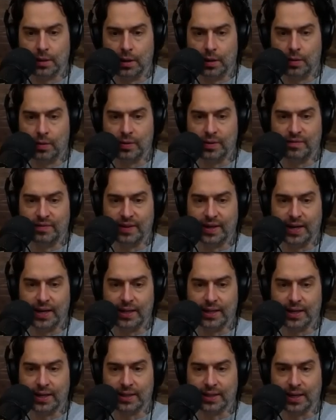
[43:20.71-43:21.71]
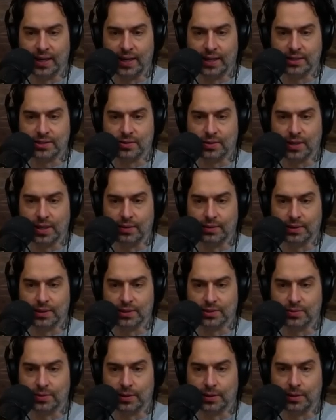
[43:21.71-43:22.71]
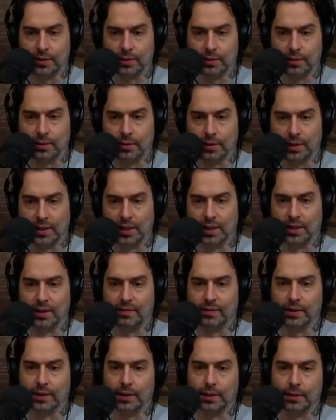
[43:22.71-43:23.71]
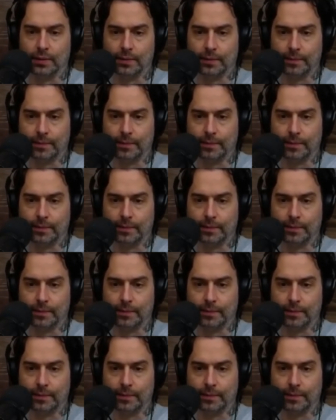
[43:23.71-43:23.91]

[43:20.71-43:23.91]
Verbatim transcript: Oh, even the hand. They got the hands okay with this one. No, not really.